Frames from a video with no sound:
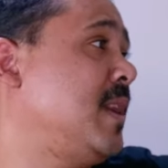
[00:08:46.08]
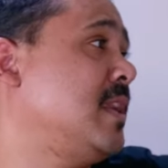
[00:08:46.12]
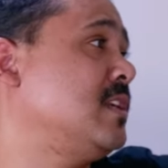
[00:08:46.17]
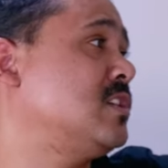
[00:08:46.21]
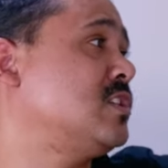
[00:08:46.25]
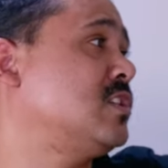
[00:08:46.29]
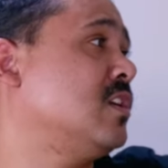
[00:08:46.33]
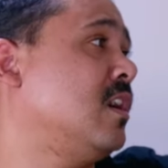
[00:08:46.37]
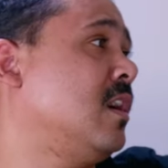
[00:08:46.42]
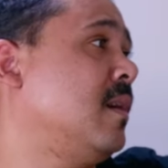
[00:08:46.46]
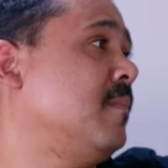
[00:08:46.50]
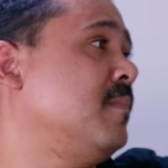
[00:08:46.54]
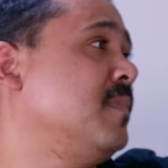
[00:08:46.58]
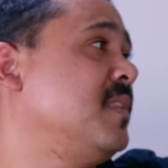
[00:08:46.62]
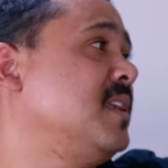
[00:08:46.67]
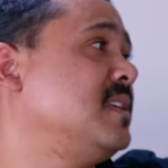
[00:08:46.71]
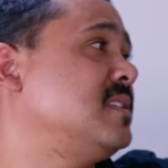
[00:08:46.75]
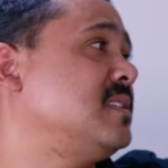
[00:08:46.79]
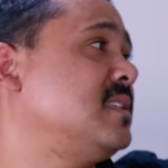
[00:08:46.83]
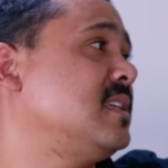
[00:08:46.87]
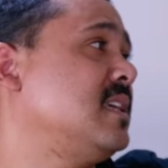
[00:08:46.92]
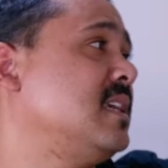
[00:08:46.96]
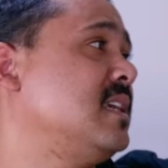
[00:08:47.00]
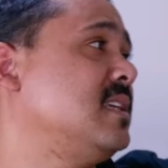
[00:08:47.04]
benchtop,
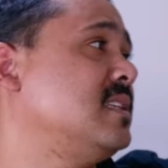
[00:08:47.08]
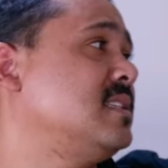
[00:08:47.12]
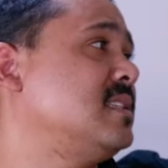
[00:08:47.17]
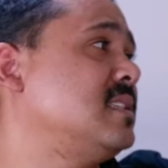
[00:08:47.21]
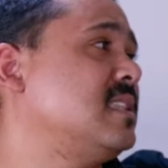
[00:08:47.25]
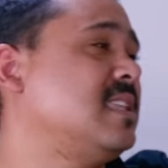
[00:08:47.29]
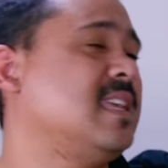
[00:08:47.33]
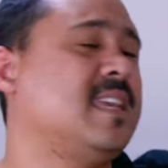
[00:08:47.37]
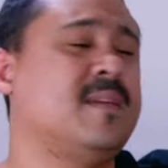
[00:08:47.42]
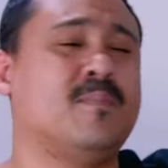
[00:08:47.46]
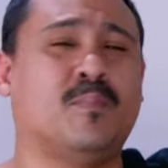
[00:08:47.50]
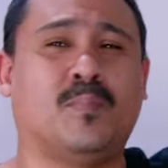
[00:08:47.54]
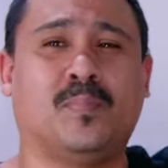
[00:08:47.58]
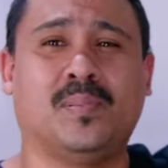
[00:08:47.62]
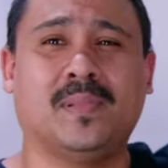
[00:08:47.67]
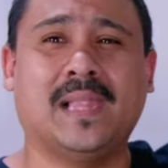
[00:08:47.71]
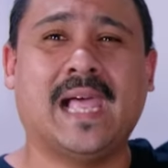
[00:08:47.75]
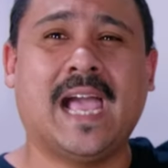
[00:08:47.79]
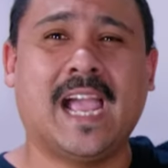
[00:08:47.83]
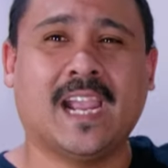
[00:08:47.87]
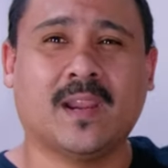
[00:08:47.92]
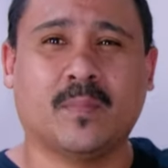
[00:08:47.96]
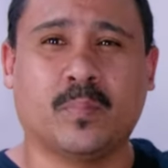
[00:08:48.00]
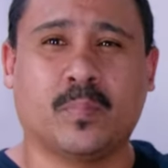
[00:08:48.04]
this is the
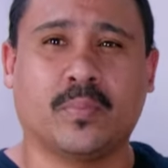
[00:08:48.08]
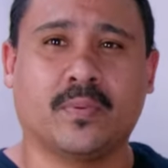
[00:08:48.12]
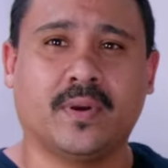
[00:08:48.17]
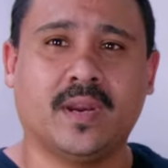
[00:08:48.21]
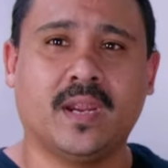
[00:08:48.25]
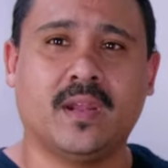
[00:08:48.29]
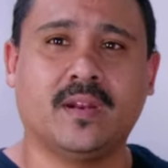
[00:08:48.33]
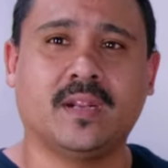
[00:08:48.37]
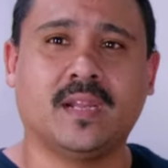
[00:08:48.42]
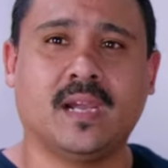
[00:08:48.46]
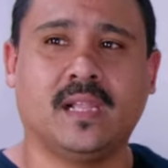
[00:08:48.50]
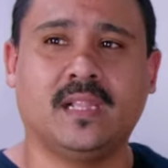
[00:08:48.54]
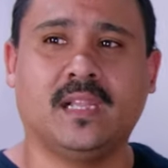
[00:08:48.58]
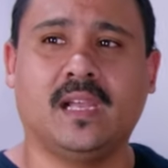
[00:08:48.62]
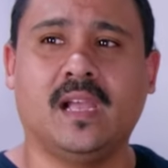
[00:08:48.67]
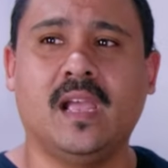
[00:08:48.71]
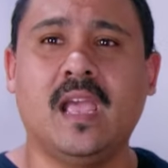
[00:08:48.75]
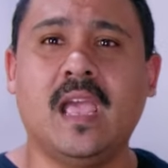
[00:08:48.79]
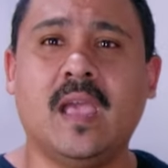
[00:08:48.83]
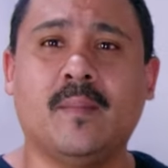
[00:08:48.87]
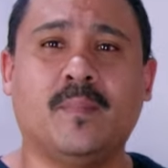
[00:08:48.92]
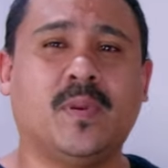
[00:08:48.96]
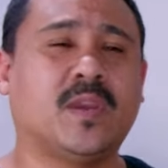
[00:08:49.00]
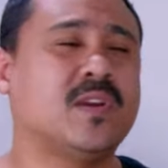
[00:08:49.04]
black-brown
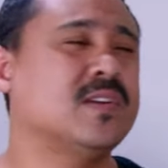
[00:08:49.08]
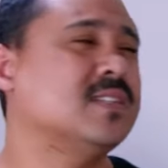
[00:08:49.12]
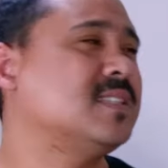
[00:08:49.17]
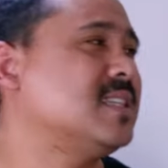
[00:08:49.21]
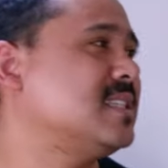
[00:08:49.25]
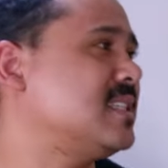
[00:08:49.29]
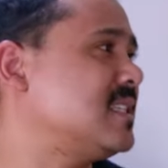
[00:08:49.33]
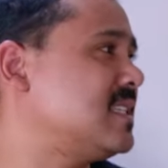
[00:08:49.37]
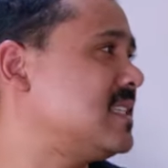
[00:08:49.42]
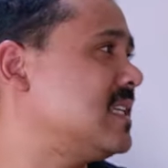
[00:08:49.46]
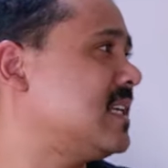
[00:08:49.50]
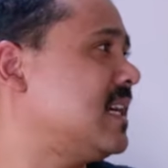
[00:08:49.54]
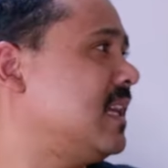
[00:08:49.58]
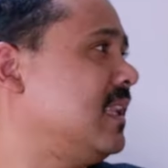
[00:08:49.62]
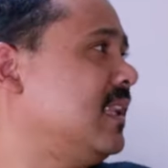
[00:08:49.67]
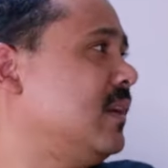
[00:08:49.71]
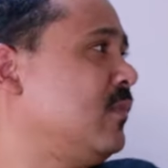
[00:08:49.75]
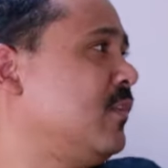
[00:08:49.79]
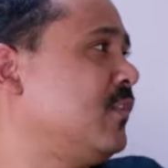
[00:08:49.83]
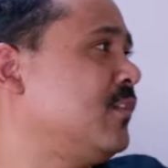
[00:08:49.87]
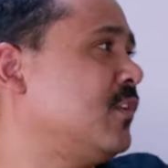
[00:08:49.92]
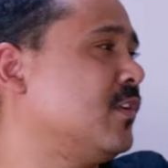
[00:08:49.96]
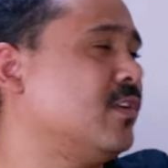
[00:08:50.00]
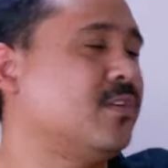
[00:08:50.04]
color because this is the color
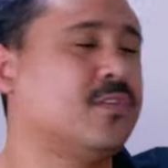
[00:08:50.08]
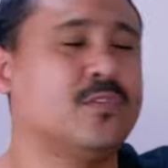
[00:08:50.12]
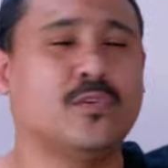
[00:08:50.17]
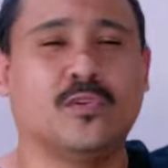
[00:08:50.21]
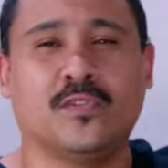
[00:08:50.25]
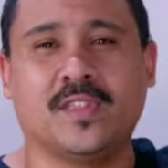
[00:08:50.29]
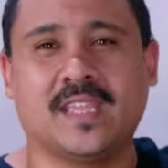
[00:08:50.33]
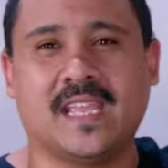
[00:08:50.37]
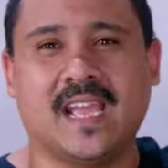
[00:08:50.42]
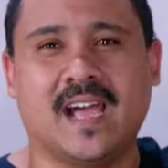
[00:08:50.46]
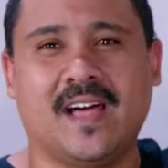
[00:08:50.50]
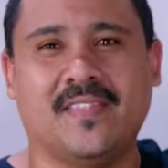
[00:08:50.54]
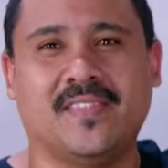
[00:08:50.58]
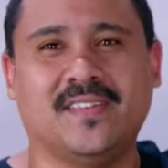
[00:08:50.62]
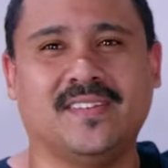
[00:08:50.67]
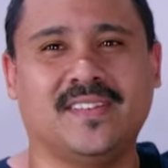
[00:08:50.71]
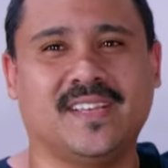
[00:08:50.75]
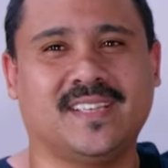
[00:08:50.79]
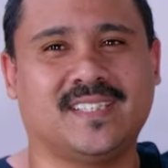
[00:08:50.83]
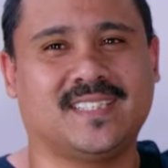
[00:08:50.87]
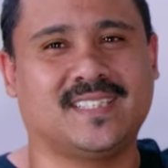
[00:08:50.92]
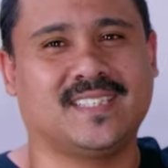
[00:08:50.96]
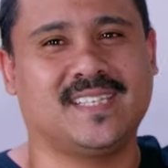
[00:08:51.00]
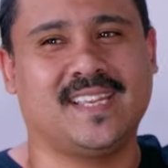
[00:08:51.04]
we've got on all the other
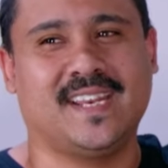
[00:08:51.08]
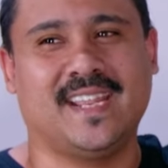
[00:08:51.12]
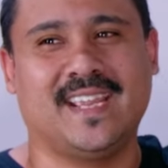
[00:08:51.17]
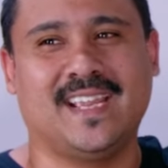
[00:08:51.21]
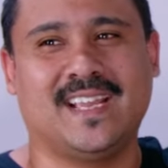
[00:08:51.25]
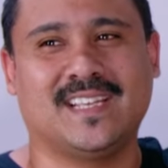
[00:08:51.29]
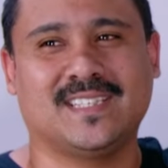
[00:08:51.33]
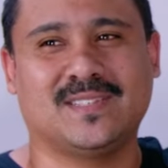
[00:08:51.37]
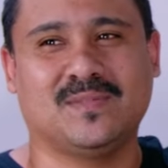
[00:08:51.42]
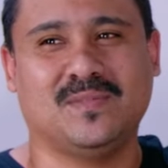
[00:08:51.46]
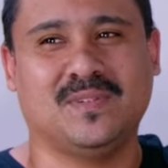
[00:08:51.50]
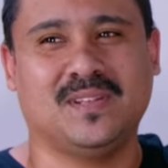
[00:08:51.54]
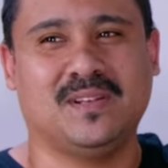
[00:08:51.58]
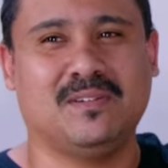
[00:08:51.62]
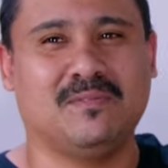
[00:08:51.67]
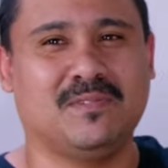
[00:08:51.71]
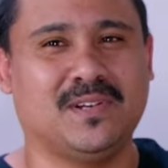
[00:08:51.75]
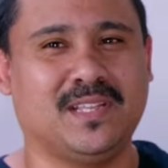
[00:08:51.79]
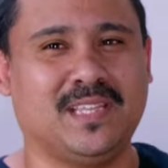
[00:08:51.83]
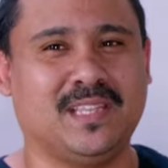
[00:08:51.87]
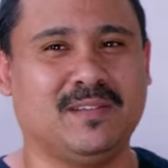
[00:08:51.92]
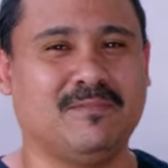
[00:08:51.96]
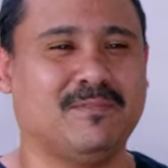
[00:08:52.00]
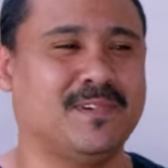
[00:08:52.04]
desks in our house, so we didn't
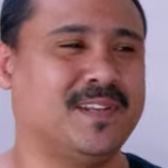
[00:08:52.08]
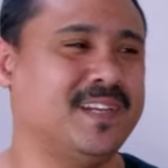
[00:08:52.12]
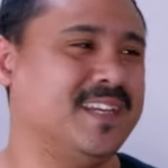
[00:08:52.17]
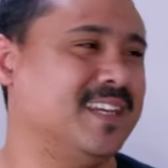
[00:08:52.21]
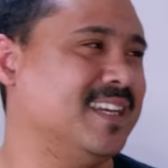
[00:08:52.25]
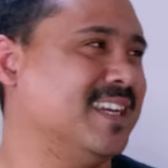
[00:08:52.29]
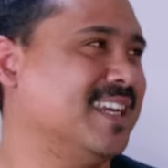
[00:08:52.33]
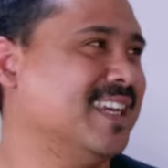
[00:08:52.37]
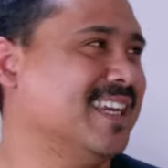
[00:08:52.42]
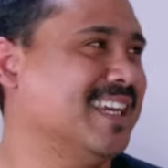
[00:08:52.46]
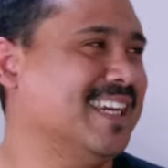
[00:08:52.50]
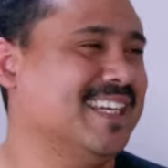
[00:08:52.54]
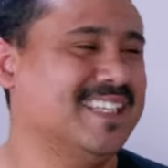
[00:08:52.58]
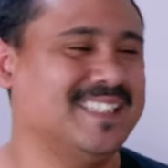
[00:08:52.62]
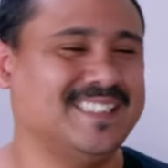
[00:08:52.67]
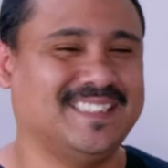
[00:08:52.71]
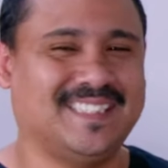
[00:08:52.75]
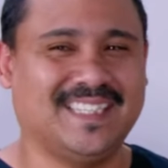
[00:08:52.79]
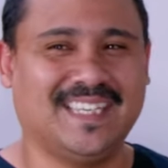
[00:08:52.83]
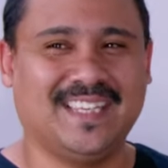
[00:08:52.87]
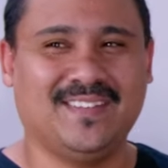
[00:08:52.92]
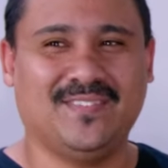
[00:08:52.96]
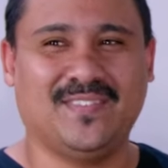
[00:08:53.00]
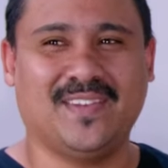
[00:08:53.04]
really want to
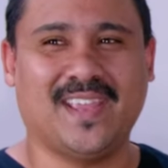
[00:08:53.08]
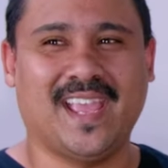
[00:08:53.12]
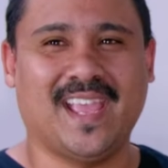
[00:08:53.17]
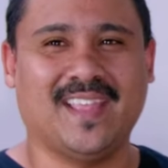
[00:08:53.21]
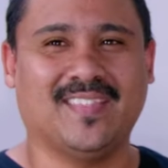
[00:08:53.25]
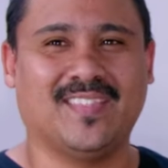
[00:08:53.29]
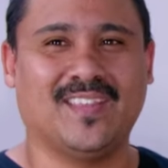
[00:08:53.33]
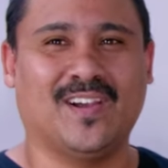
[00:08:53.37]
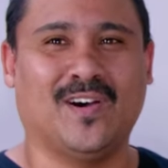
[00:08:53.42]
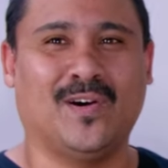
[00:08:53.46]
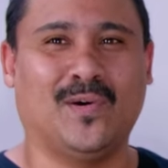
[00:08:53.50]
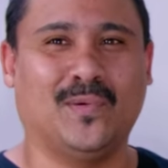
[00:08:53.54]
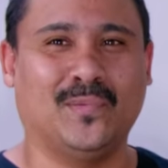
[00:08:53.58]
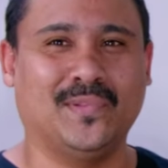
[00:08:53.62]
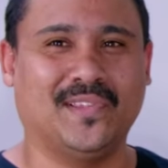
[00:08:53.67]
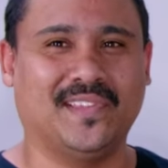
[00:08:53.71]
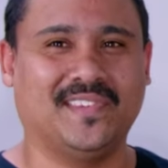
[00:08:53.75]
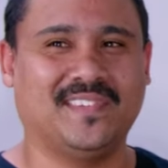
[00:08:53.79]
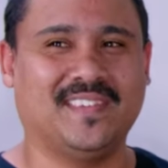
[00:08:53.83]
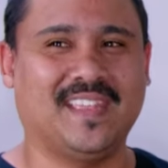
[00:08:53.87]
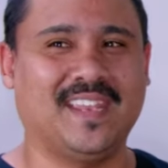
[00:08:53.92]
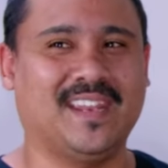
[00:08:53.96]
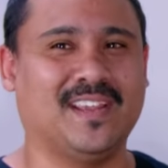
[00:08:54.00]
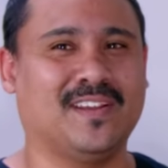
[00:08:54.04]
deviate the whole
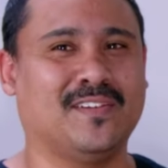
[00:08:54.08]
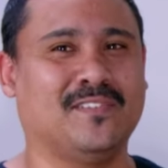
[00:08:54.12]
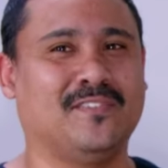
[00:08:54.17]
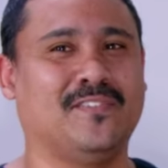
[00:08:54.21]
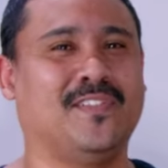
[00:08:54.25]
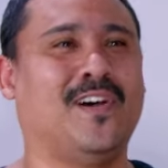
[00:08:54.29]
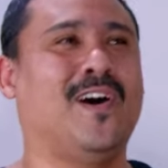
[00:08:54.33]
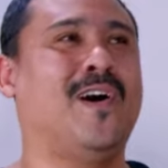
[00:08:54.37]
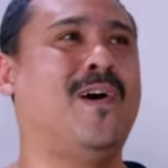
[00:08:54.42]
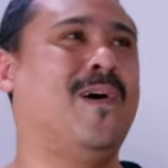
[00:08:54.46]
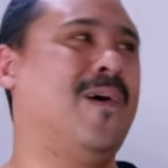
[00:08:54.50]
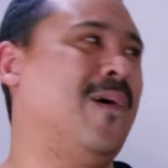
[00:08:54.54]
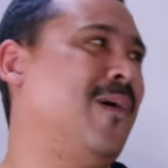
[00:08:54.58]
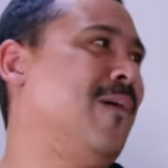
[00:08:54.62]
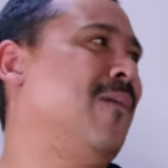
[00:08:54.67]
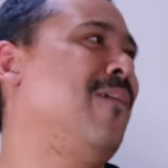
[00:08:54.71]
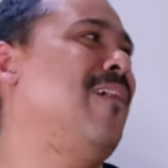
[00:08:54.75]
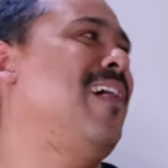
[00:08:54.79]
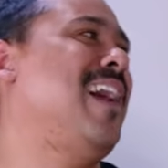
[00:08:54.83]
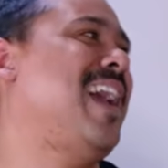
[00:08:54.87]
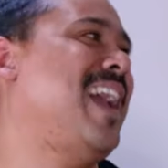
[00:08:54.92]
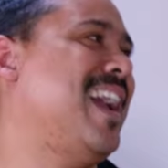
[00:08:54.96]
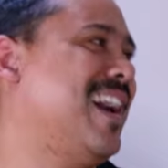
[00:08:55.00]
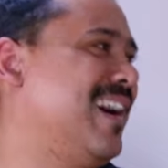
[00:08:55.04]
aesthetic of the
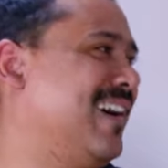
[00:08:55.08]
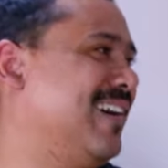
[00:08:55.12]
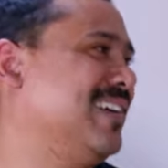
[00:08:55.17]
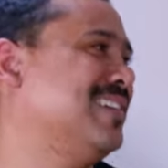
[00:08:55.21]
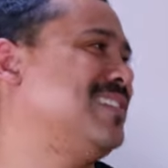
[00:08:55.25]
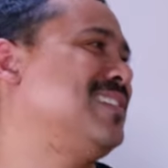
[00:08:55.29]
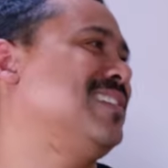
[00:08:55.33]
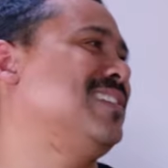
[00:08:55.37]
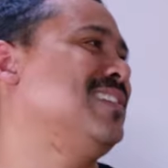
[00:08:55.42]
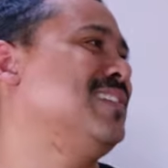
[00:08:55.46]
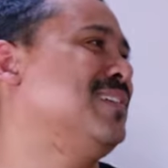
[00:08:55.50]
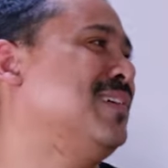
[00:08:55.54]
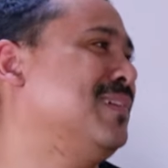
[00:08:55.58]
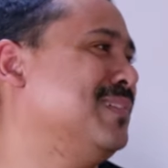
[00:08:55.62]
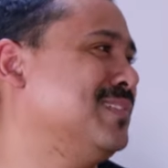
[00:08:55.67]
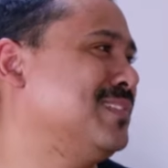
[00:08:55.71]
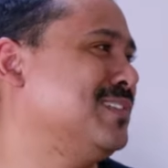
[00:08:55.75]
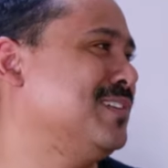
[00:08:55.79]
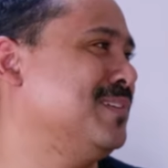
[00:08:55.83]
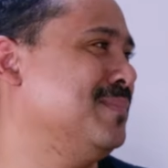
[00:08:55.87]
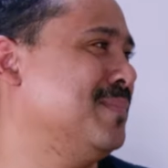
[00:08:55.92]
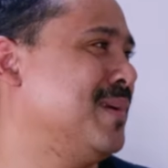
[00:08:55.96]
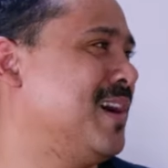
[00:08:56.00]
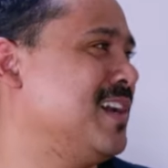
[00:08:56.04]
whole house all
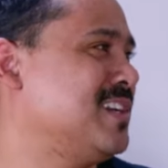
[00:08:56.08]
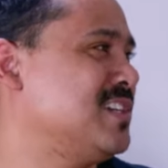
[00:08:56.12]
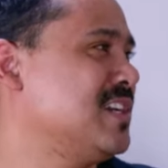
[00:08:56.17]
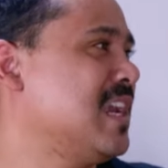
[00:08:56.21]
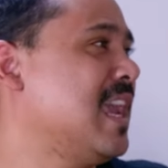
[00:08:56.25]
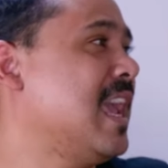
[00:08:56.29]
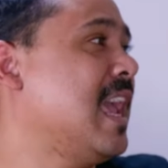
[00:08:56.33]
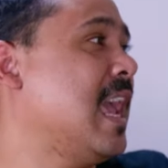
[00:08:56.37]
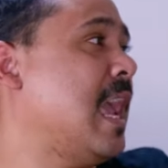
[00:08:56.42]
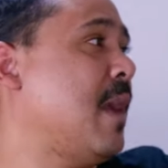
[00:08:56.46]
too much.